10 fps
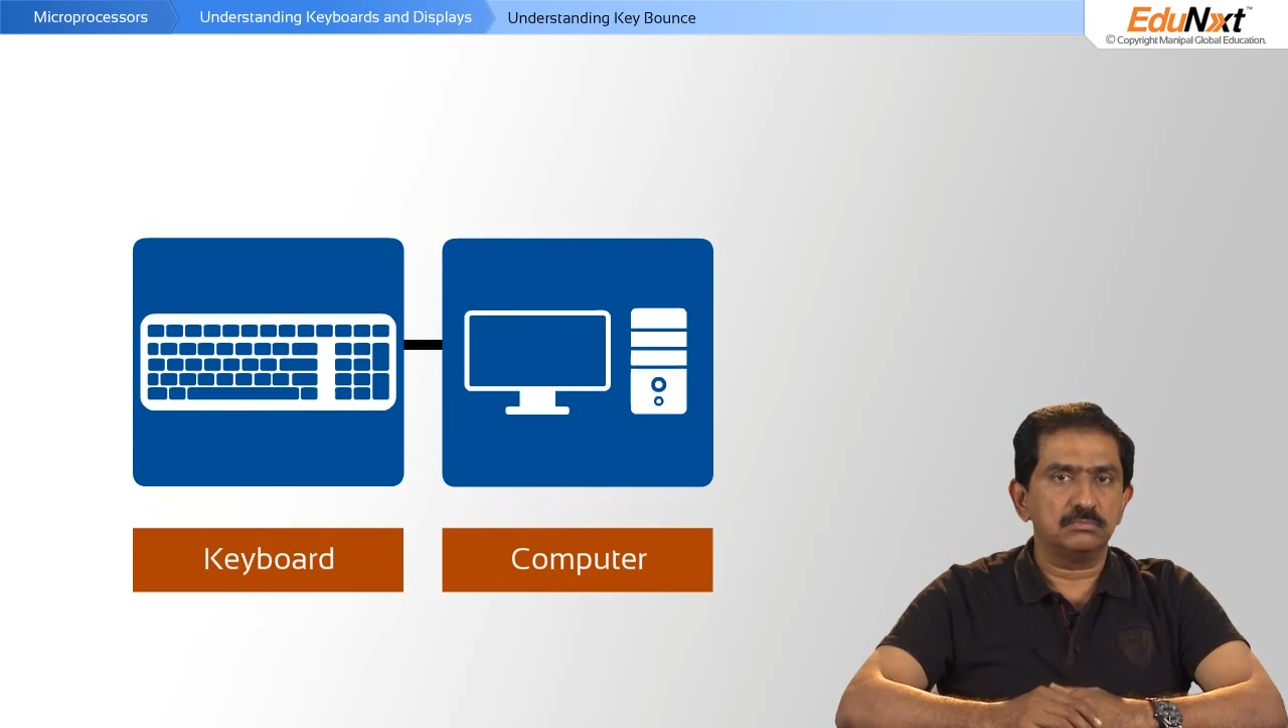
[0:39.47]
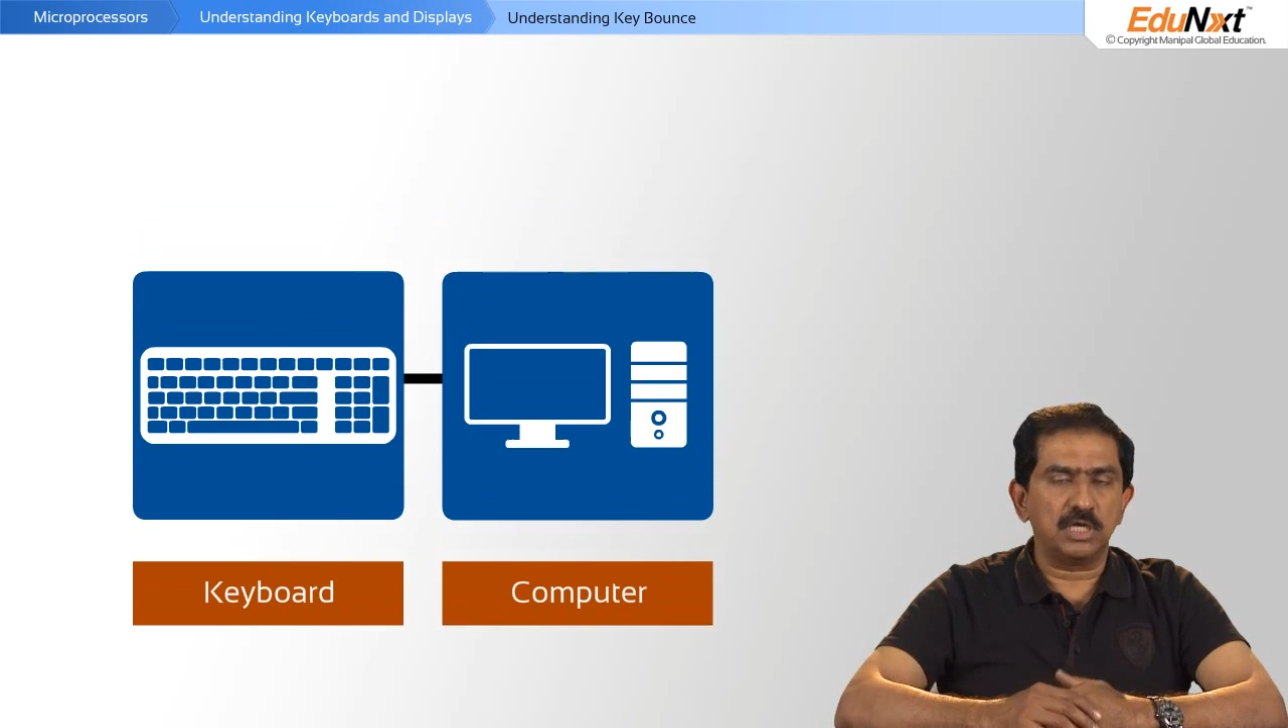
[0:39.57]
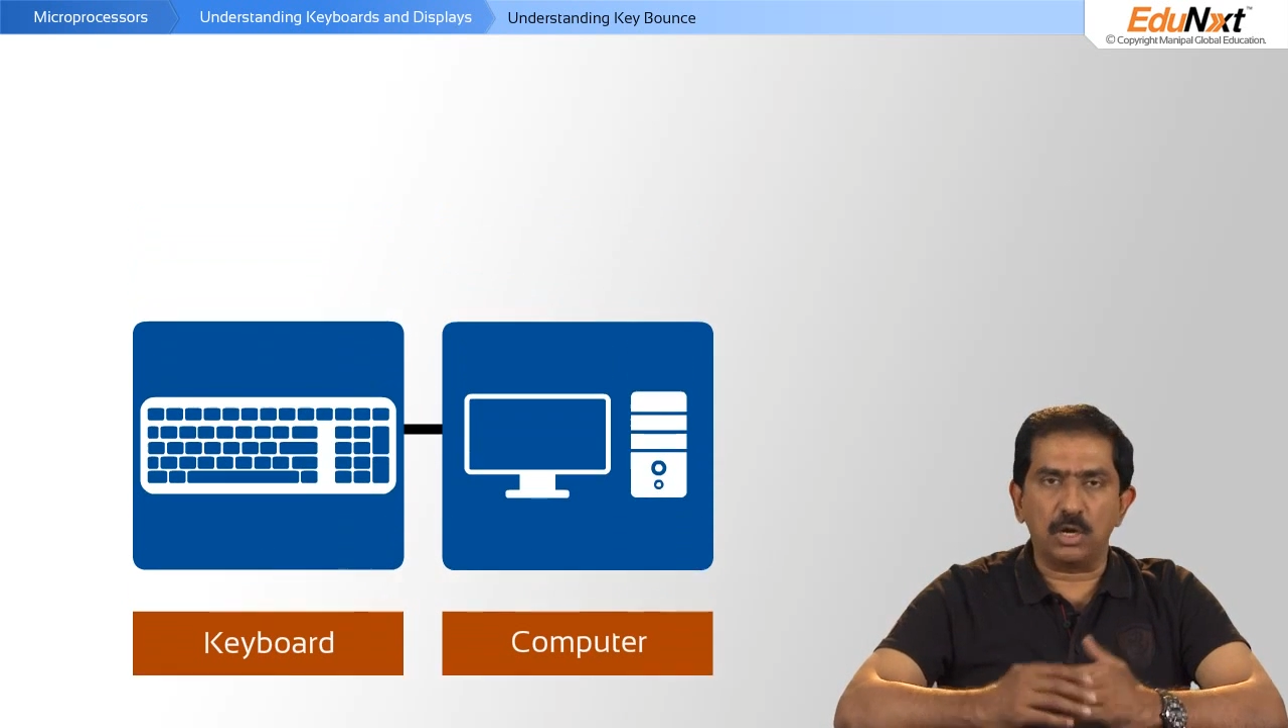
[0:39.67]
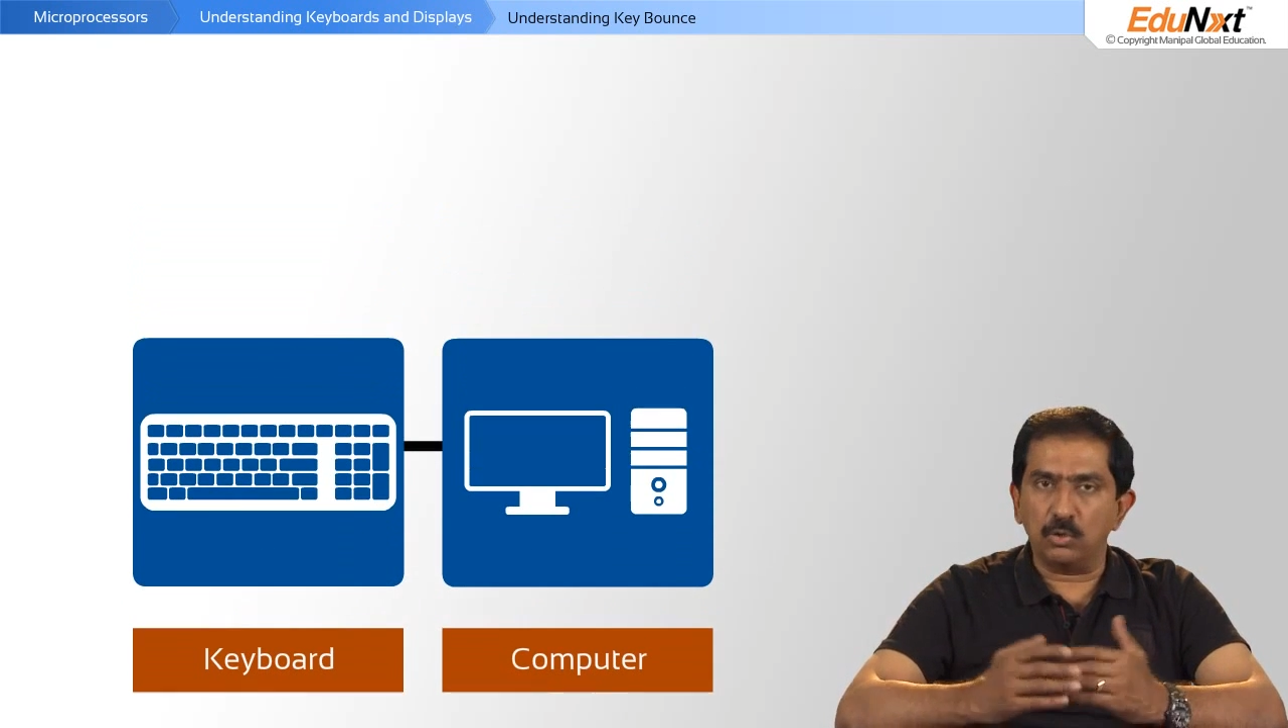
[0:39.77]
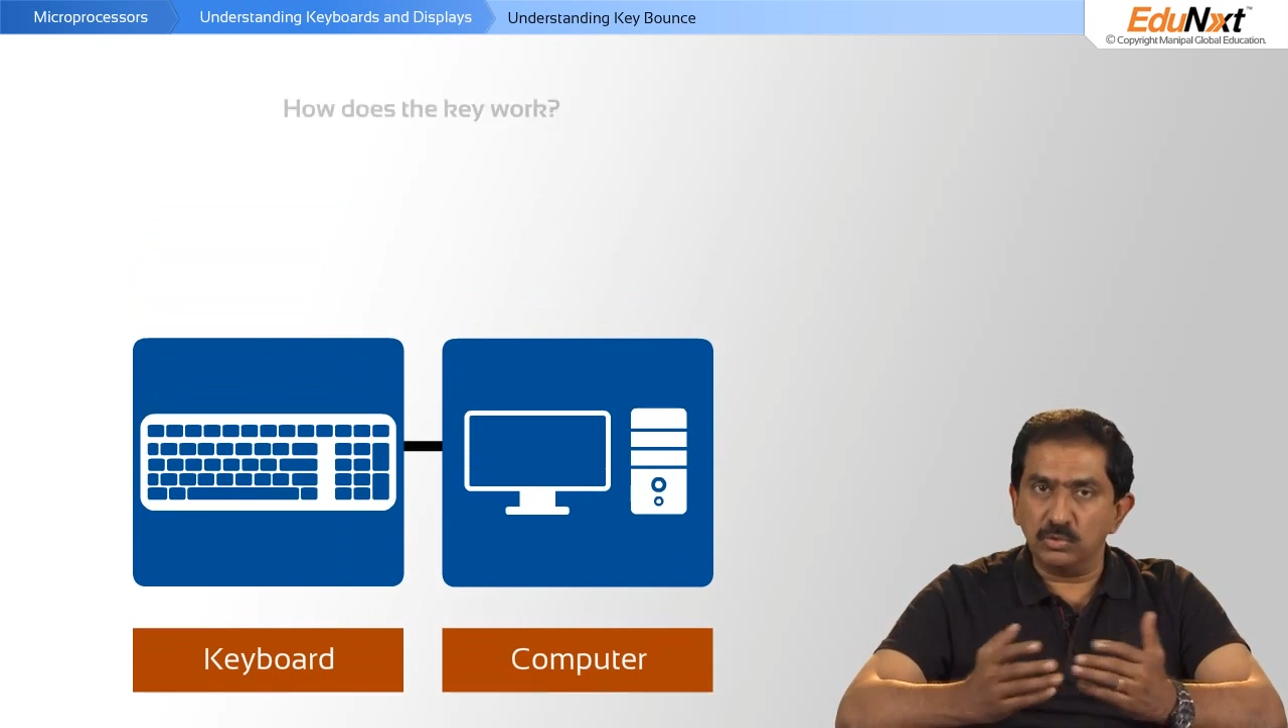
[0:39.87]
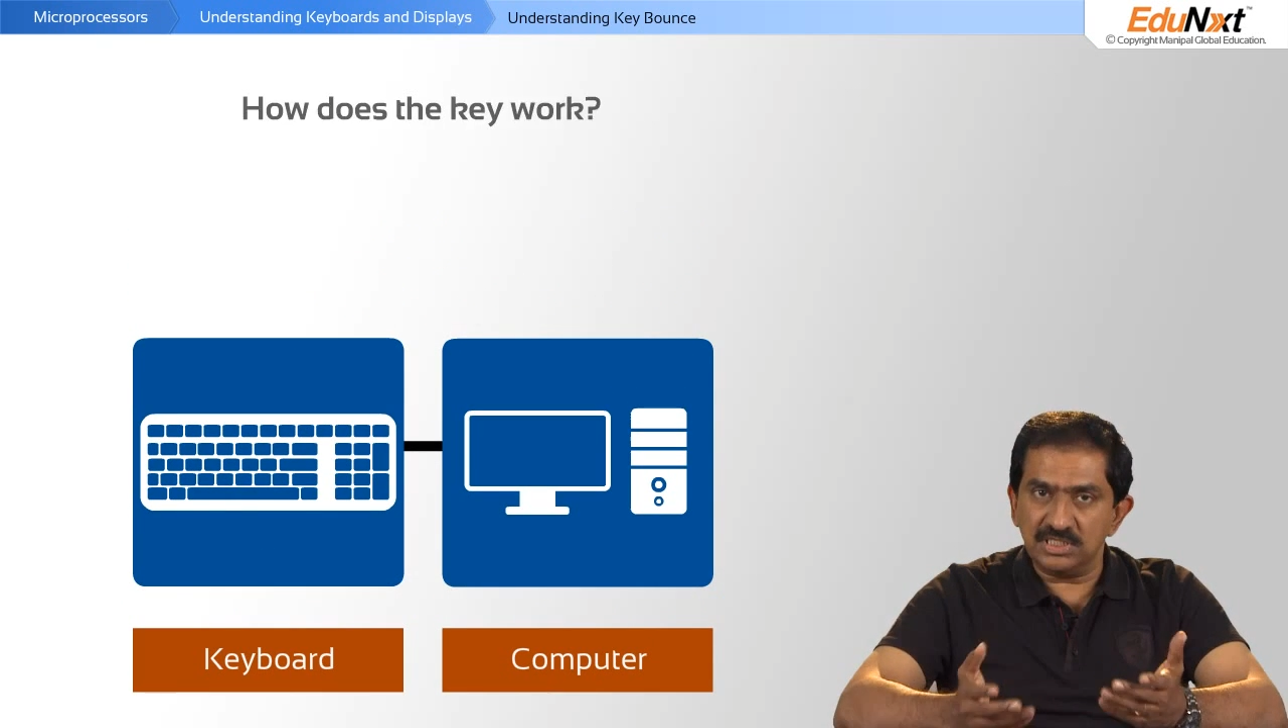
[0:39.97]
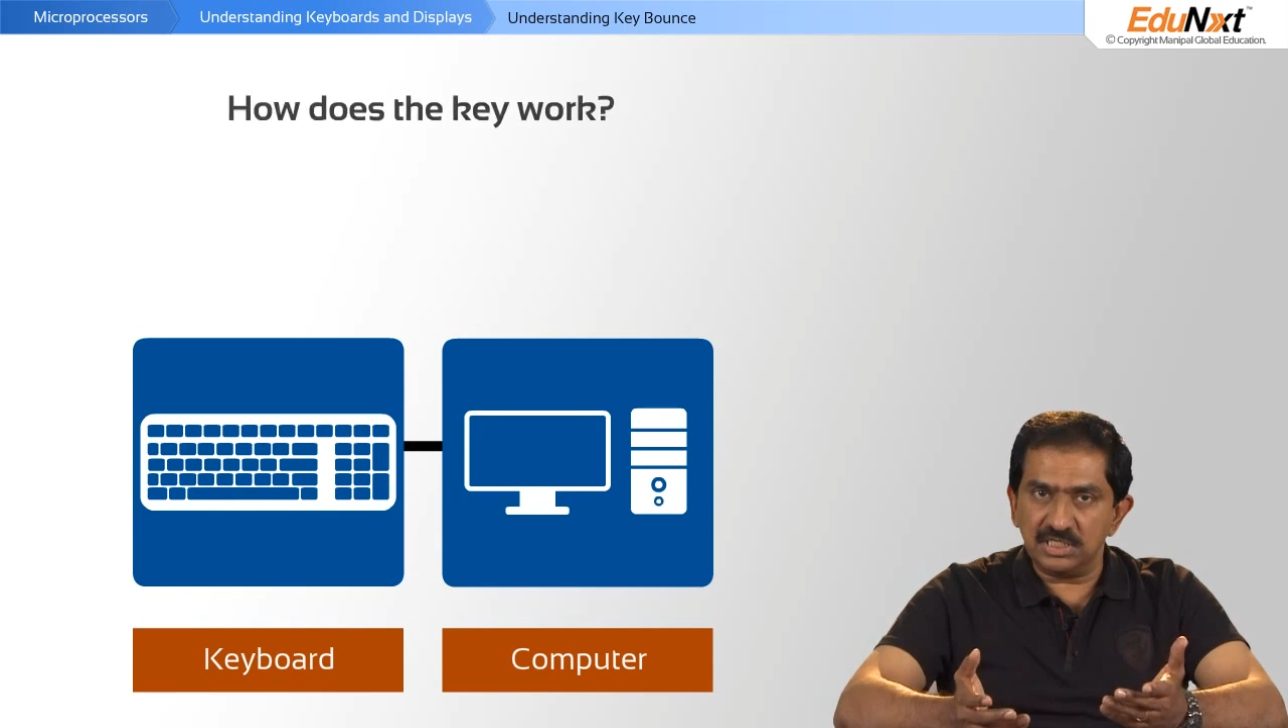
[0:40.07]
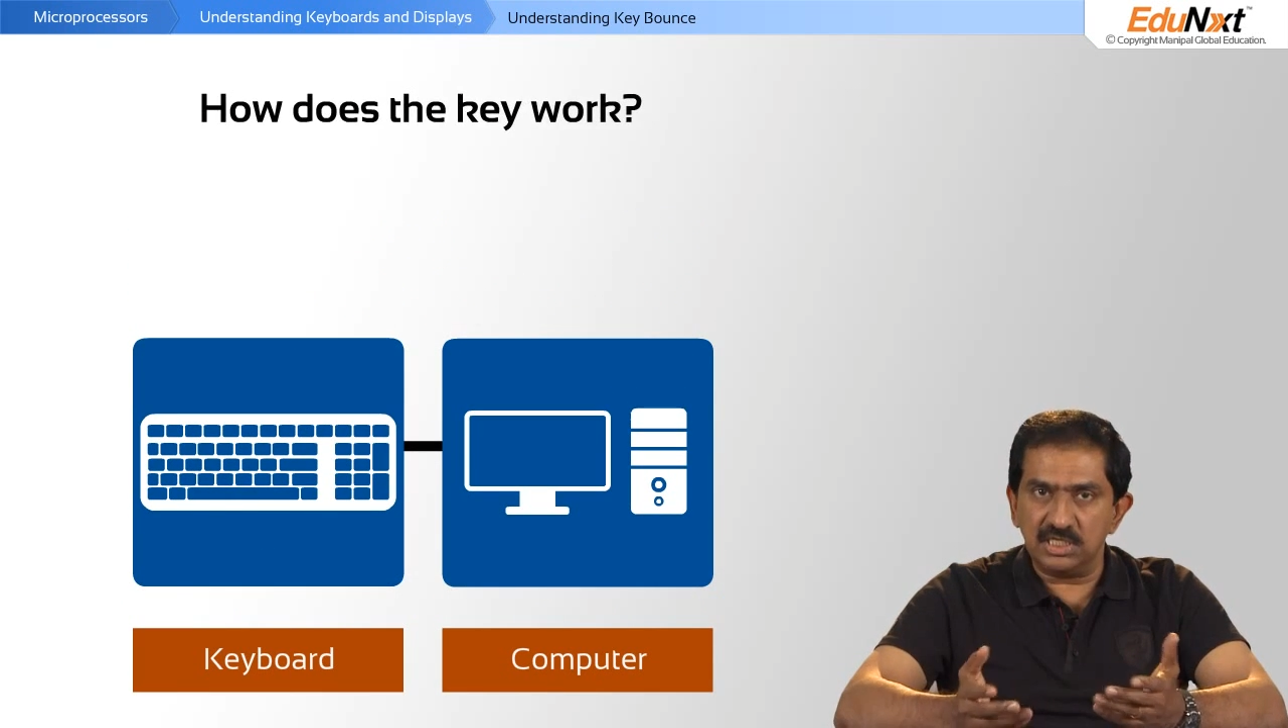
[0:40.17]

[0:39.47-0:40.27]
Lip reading: How does a